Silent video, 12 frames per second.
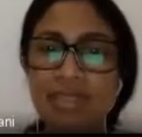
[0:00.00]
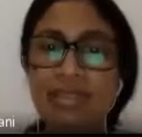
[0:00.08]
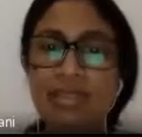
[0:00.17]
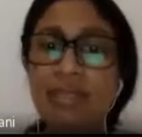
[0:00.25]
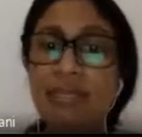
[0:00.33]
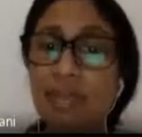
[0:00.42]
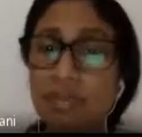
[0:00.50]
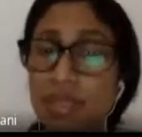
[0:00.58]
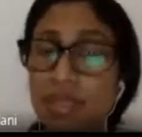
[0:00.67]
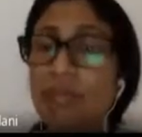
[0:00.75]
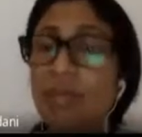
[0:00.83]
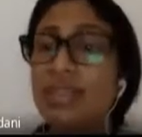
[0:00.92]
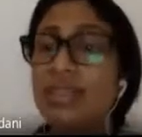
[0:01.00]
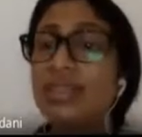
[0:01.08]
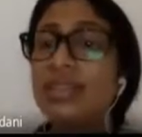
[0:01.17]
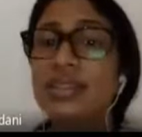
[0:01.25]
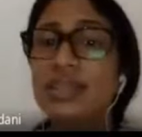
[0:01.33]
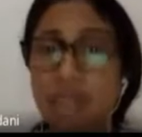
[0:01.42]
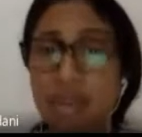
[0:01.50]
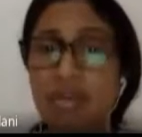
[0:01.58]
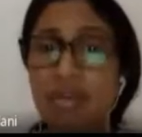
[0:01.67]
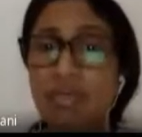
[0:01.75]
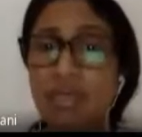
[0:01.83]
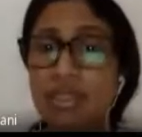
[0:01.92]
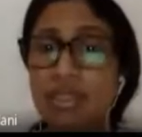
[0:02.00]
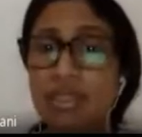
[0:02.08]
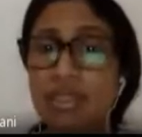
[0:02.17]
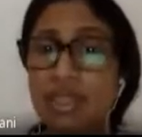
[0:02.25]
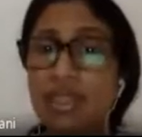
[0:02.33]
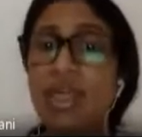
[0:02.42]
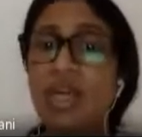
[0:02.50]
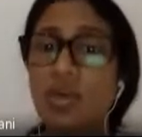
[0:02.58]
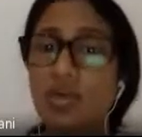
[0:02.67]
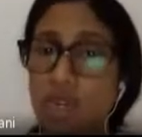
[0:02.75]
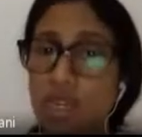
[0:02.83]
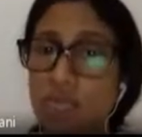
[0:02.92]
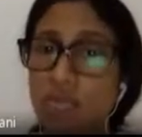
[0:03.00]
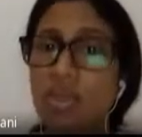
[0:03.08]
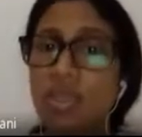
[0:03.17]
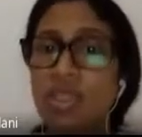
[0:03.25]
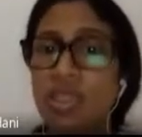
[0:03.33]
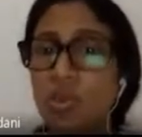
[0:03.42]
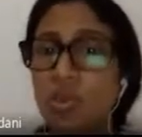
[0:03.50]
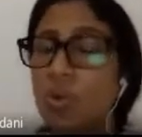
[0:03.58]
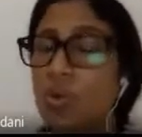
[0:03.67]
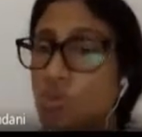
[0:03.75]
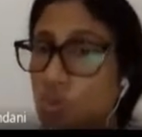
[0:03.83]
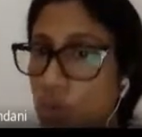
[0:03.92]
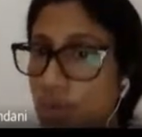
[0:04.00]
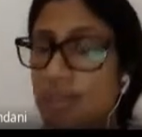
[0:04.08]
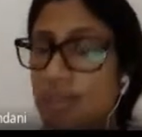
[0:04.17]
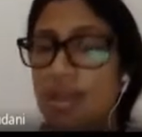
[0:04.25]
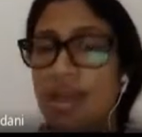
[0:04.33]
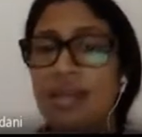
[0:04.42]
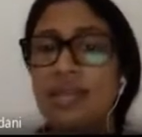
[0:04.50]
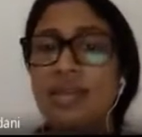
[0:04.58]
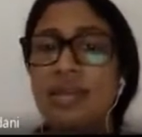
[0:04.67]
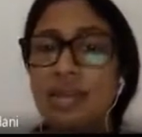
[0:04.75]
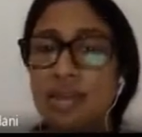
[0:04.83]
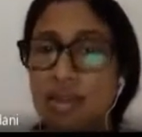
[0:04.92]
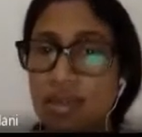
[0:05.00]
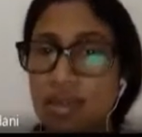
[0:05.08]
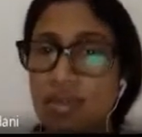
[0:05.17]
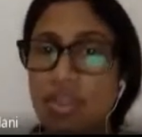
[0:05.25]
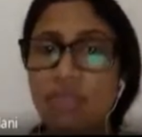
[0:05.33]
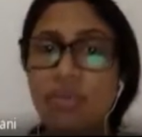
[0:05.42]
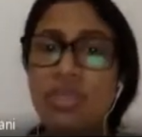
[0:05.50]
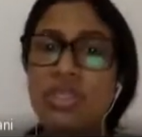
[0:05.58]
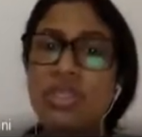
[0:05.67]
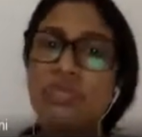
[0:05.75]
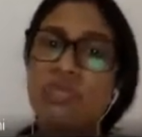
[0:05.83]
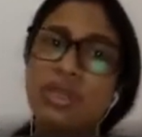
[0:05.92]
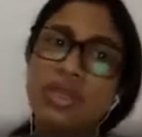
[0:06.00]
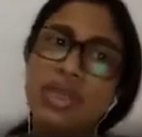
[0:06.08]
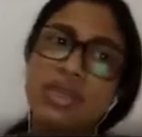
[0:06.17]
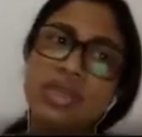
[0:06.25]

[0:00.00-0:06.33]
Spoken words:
implemented by the government, right? Wage policies also like that. Wage policies mean that